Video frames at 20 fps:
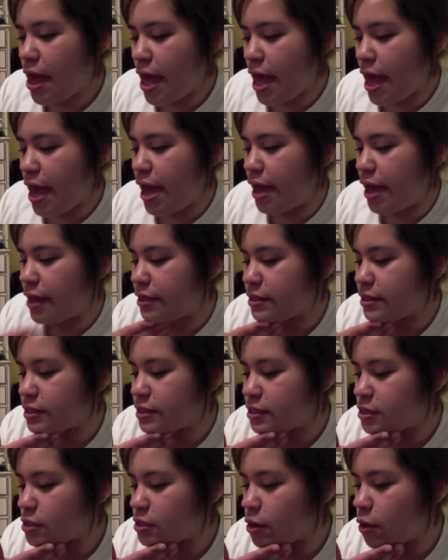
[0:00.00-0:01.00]
And
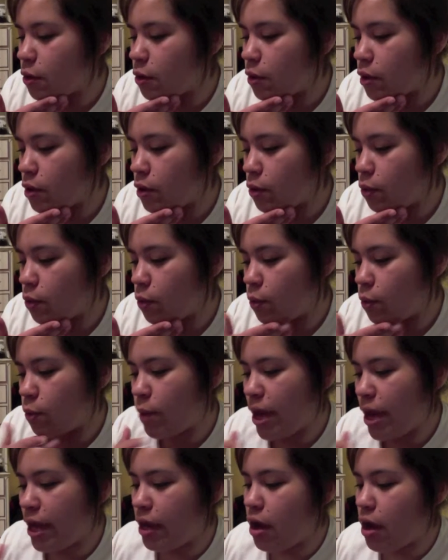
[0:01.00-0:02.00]
so
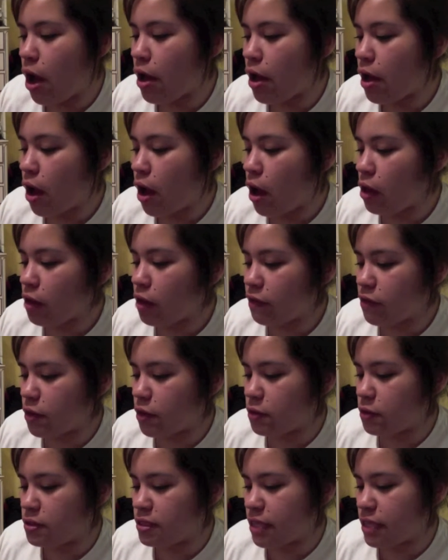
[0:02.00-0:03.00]
when all of
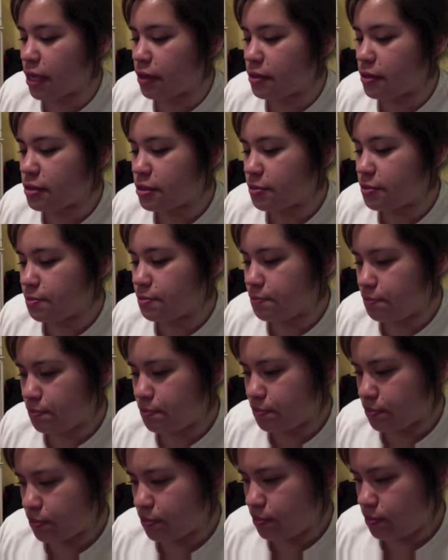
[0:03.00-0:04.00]
those cells,
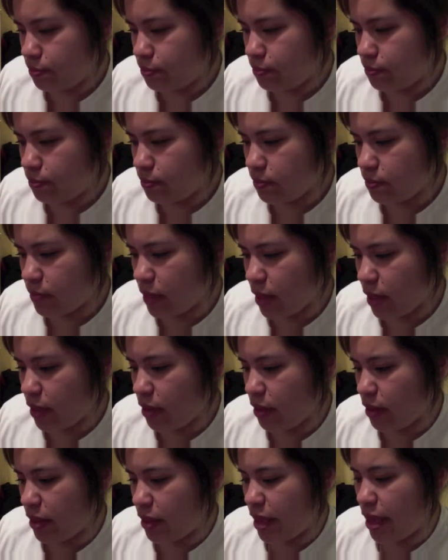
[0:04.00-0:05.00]

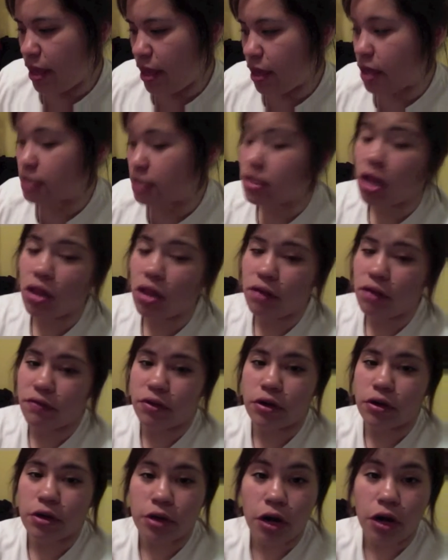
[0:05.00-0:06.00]
because all of
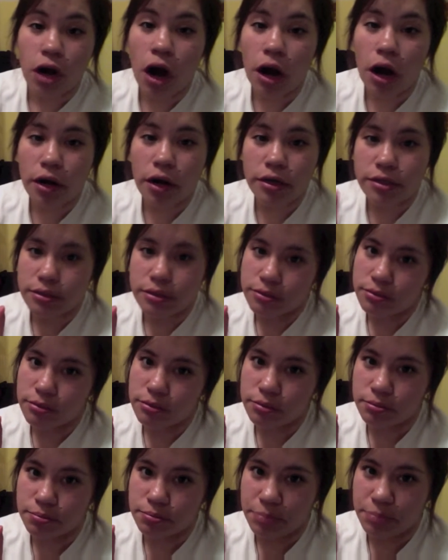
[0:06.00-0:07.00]
your heart
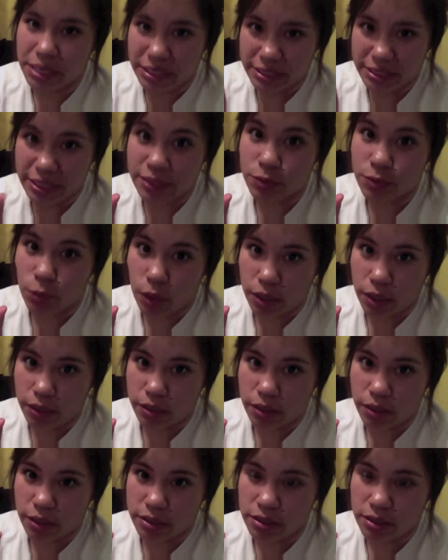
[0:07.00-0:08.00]
beats as
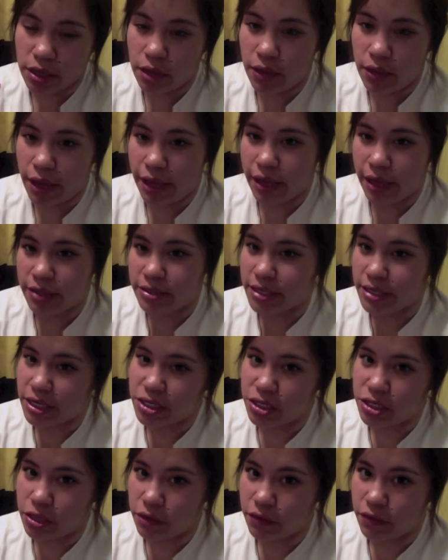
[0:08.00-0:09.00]
one. It's not like a
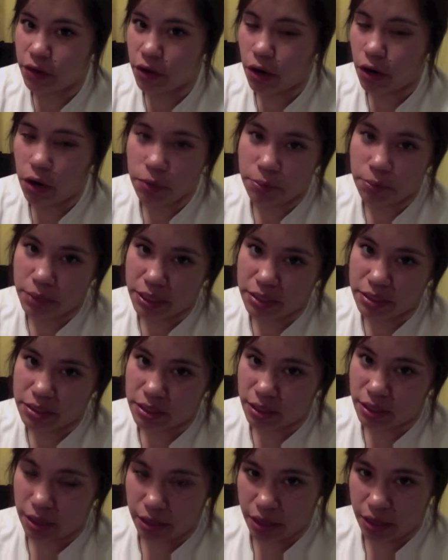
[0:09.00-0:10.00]
section of your heart beats
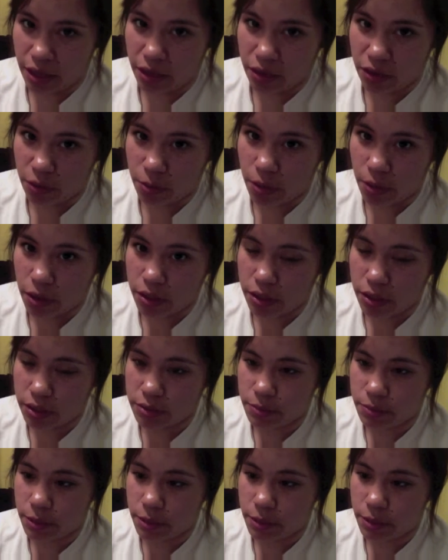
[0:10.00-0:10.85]
and then the other part does.